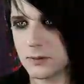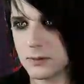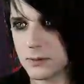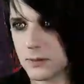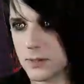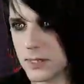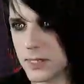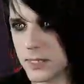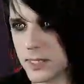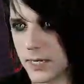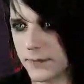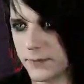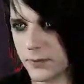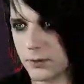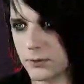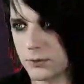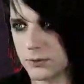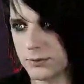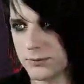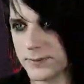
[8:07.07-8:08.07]
I got the
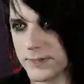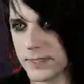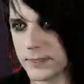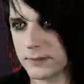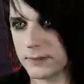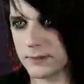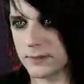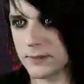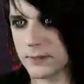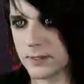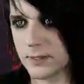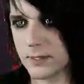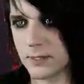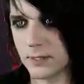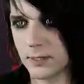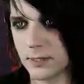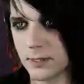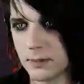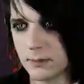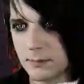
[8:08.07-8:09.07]
crucifix.
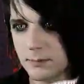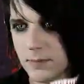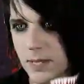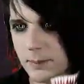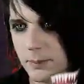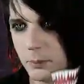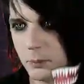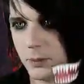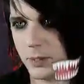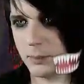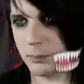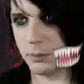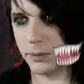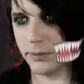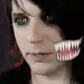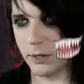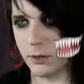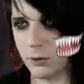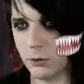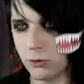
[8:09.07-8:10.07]
Maybe we can bring
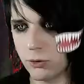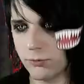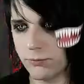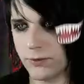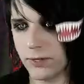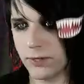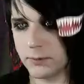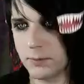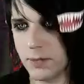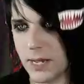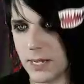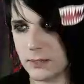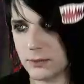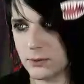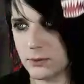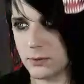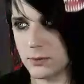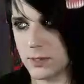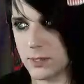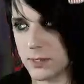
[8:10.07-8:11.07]
the crucifix back
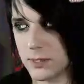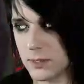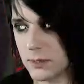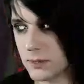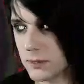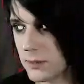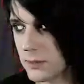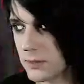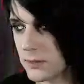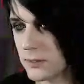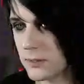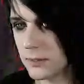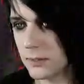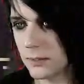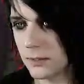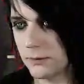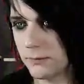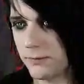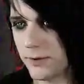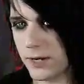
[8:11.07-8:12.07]
to the
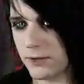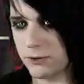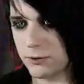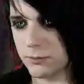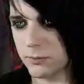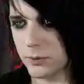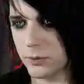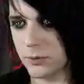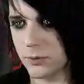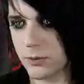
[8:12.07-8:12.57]
confession booth.